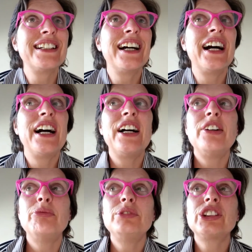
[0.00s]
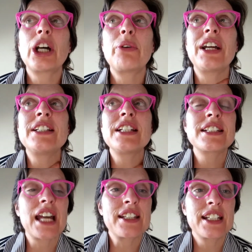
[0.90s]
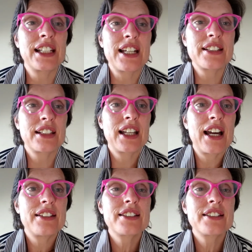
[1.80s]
So it is getting less and less.